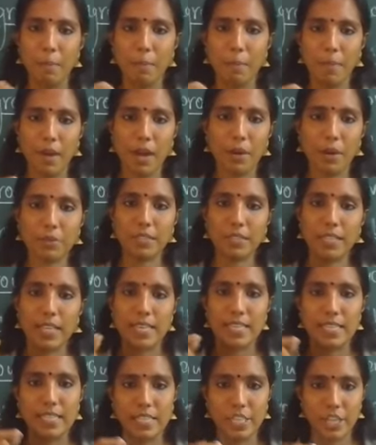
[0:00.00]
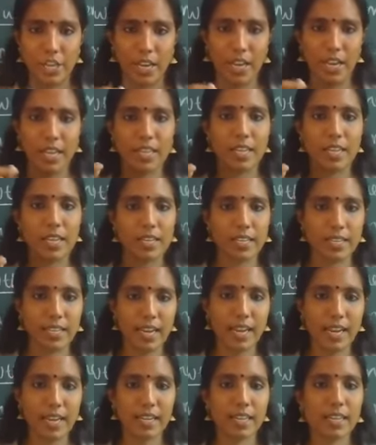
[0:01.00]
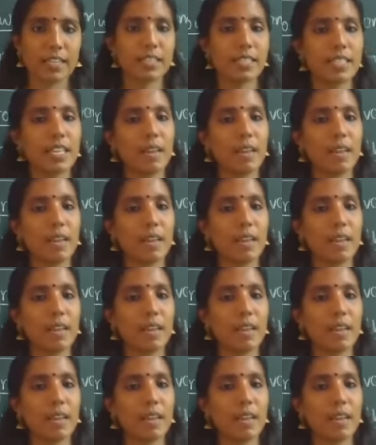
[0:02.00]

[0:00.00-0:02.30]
mouth, teeth, tongue,